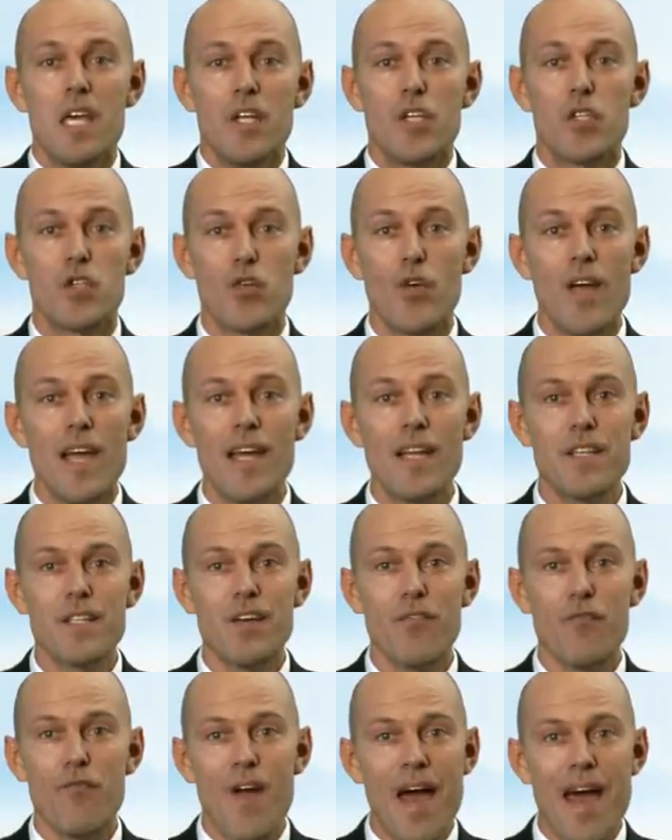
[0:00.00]
Trades
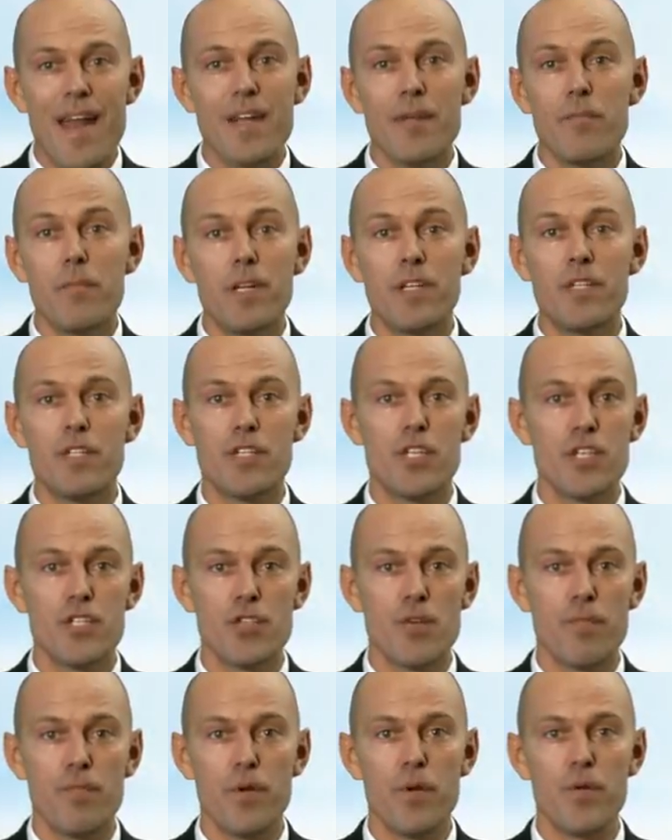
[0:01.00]
are randomly
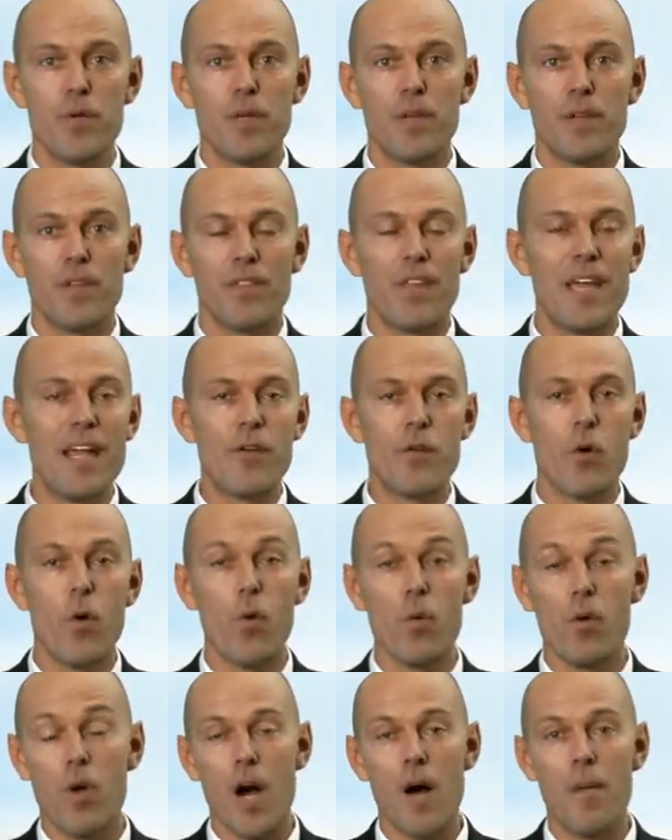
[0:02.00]
distributed. They
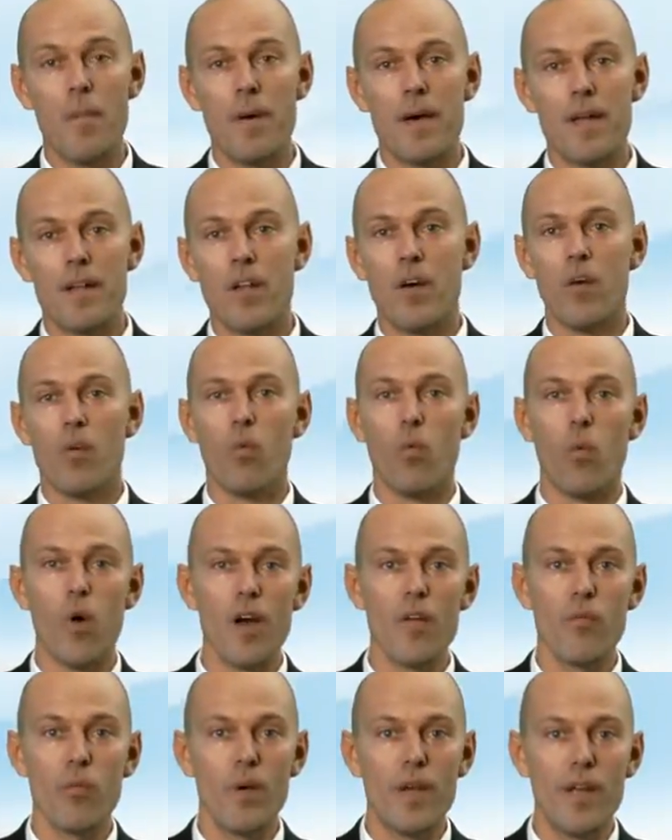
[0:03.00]
don't come in
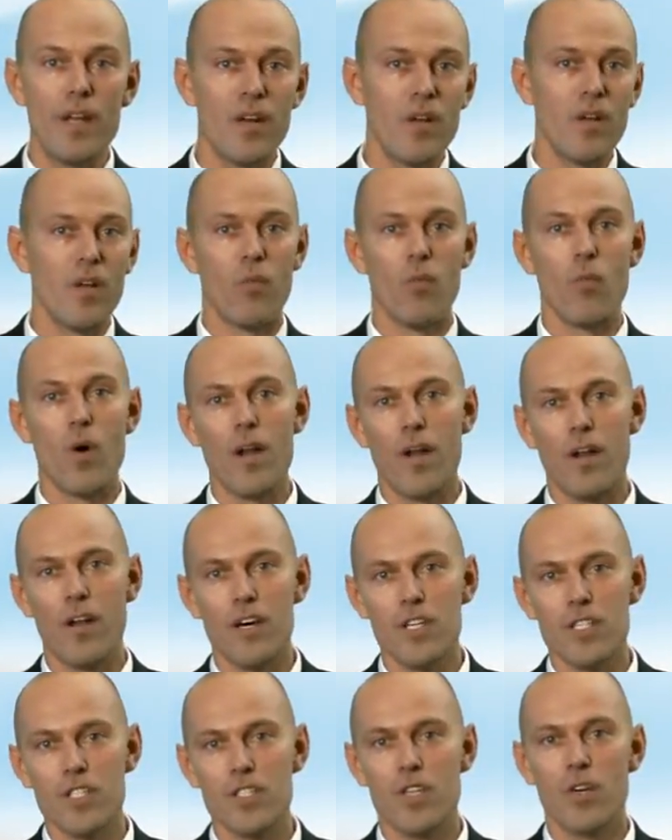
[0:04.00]
one win, one
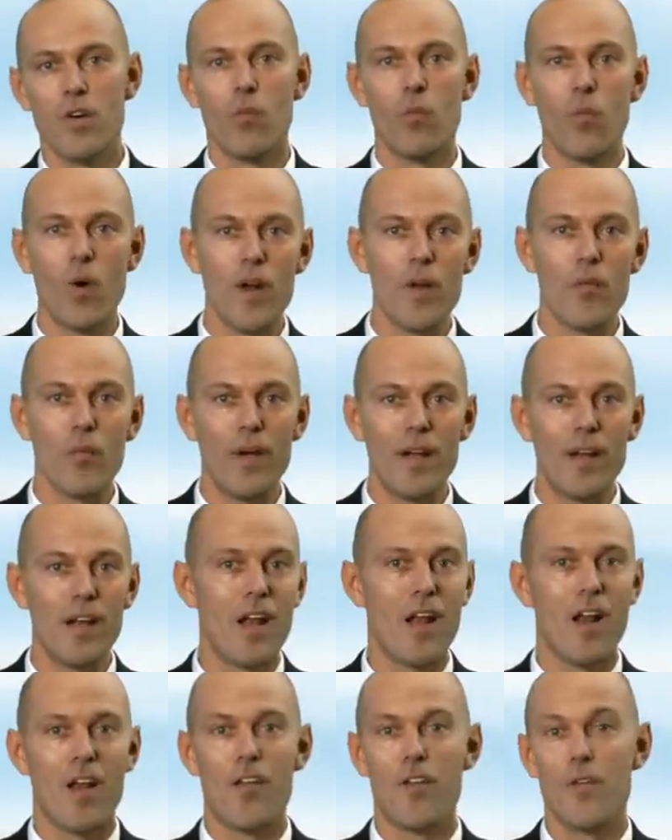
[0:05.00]
loss, one
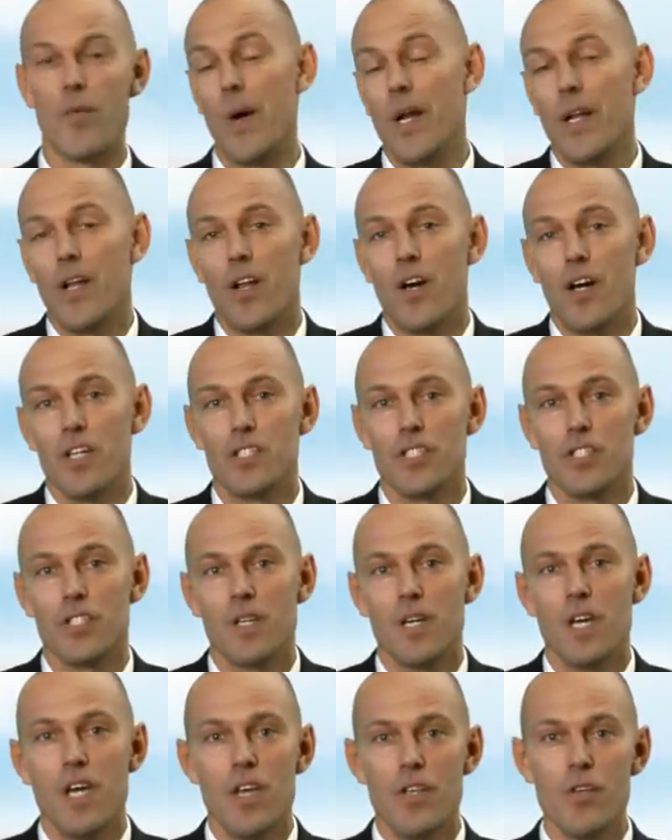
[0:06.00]
win, one loss.
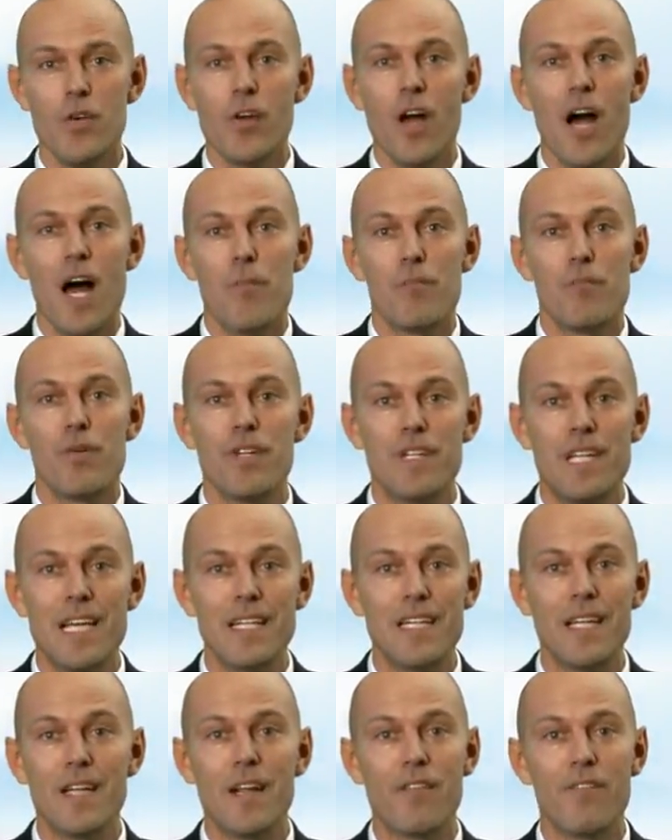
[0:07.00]
You can't
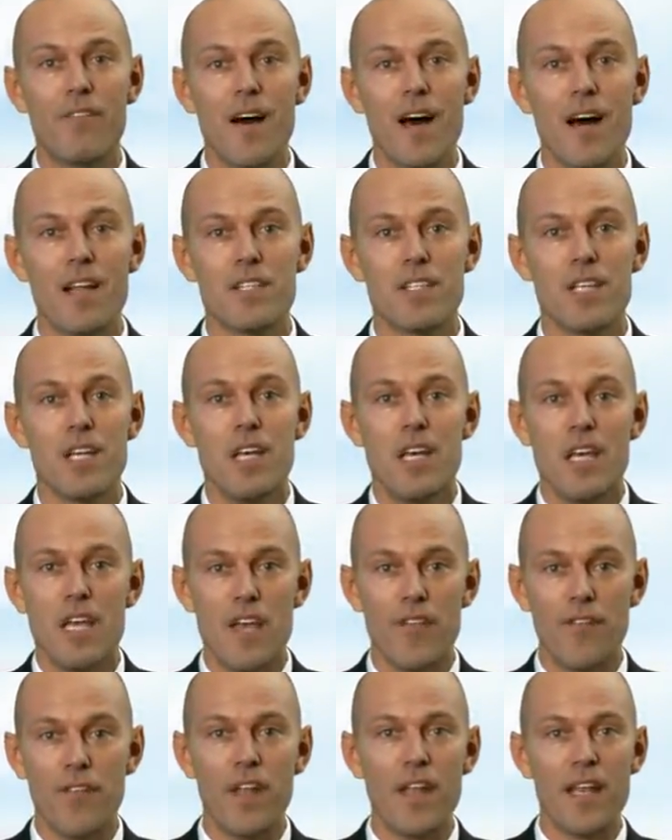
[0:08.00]
predict in advance
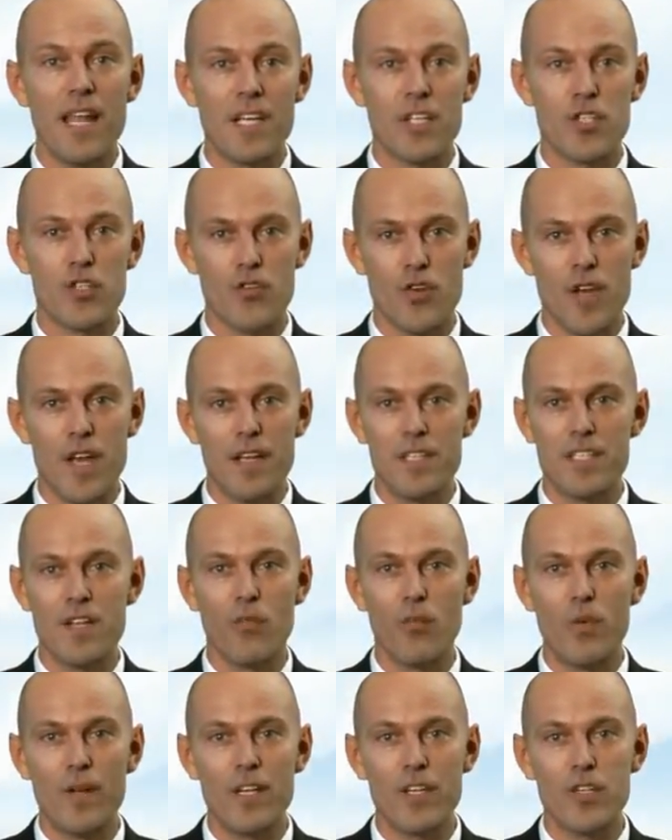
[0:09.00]
if the next trade is a
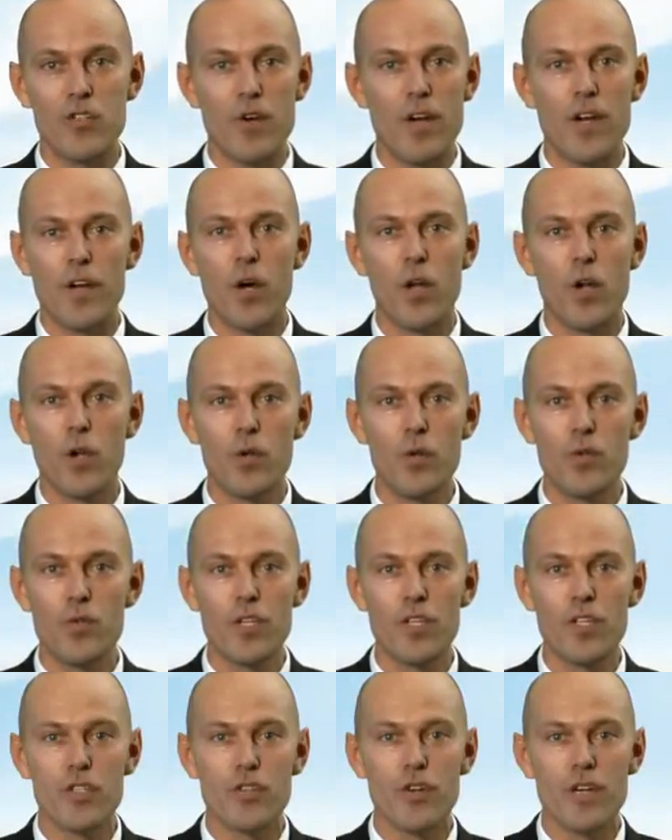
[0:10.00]
winning trade or a
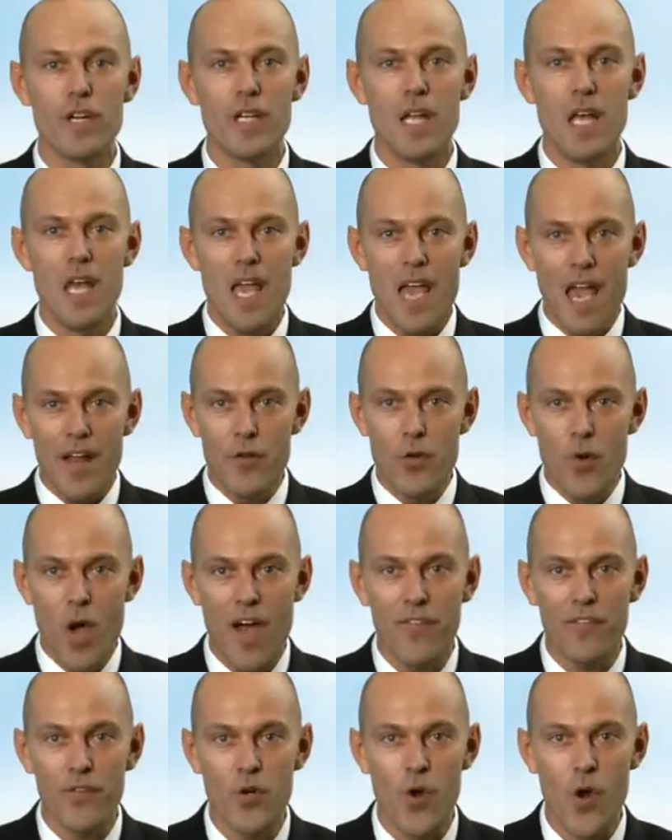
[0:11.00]
losing trade. And you
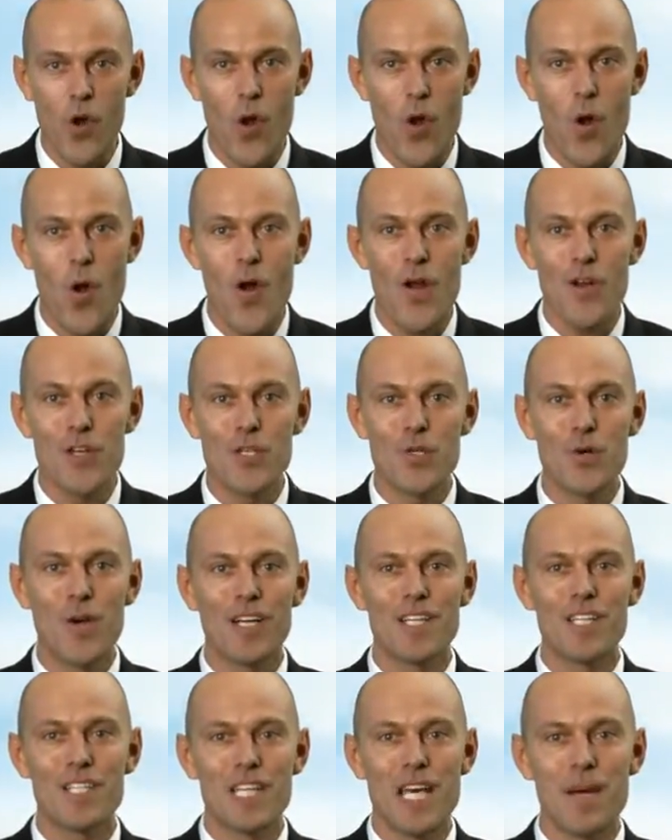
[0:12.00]
have to learn to
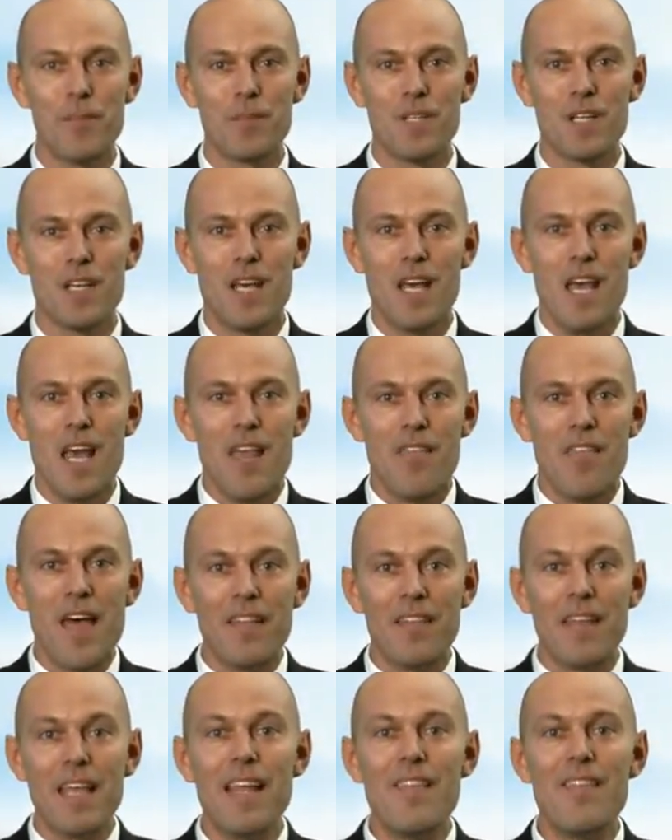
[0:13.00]
accept
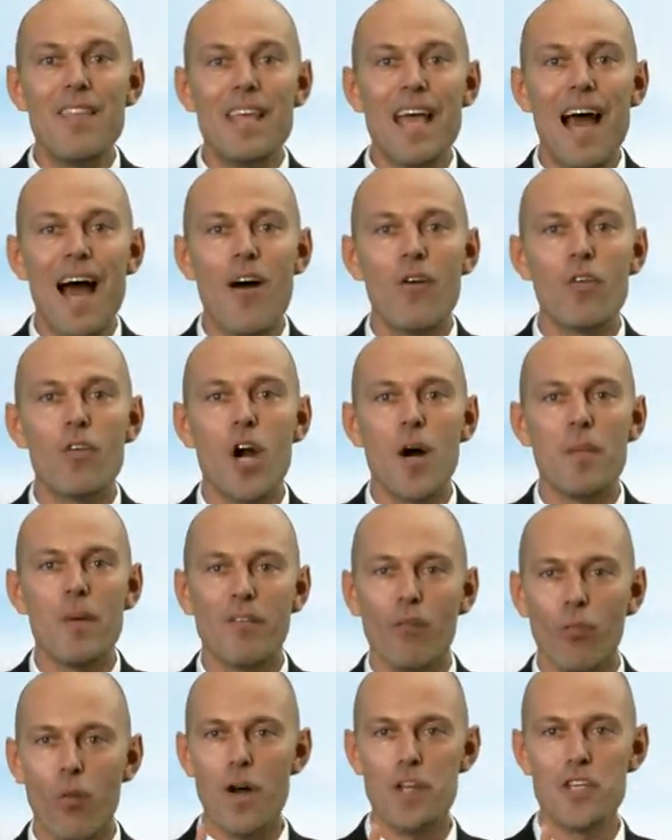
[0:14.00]
that in the outcome
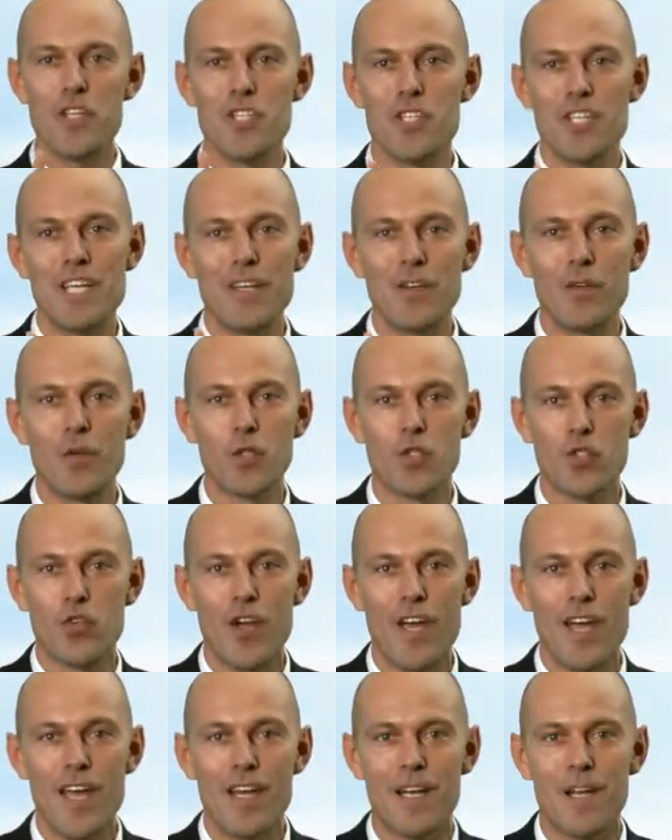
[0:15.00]
of one single
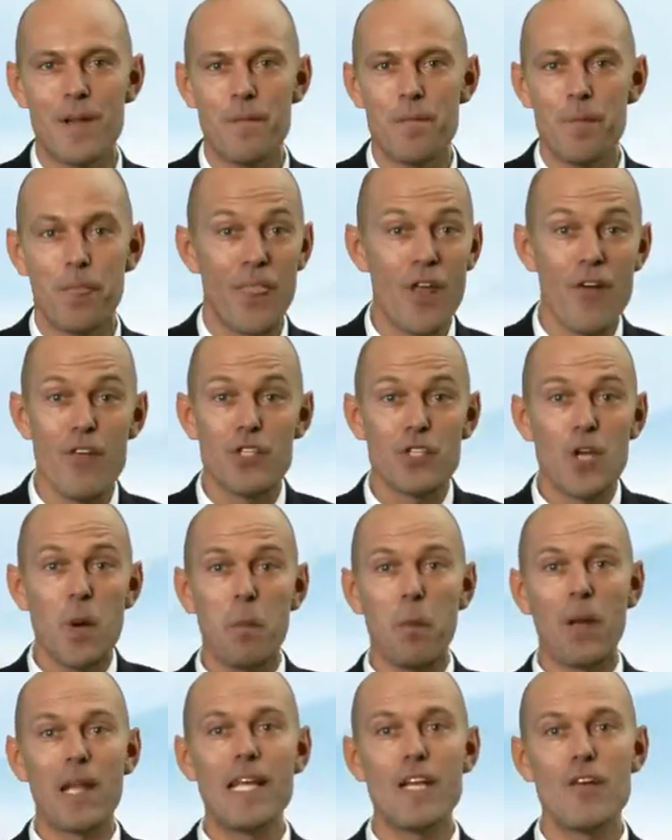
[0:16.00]
trade, there is
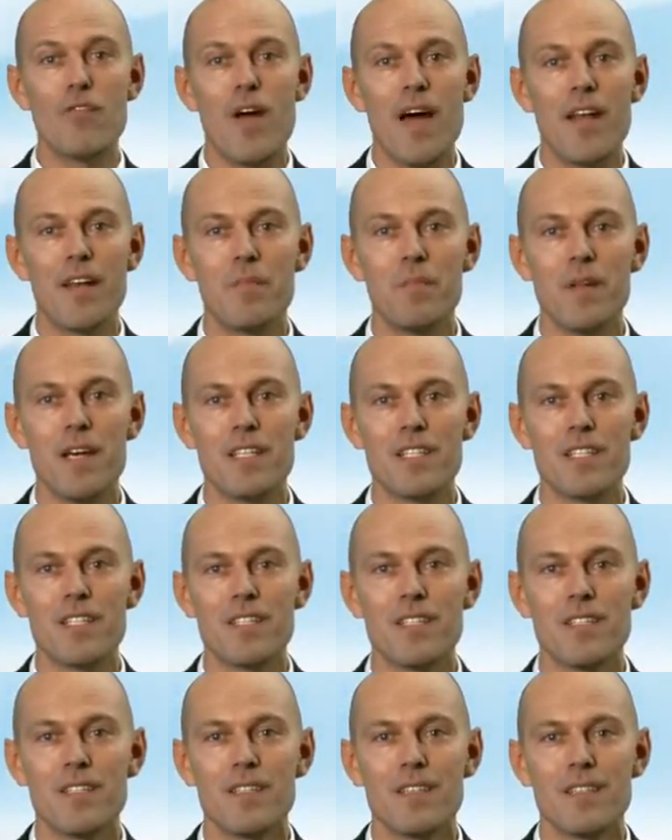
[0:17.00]
complete randomness.